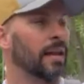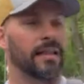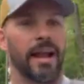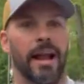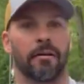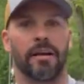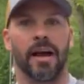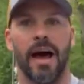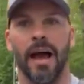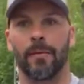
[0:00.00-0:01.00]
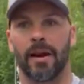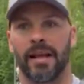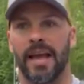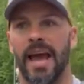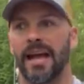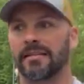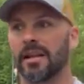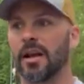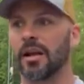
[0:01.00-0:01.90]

at the area I want to cast.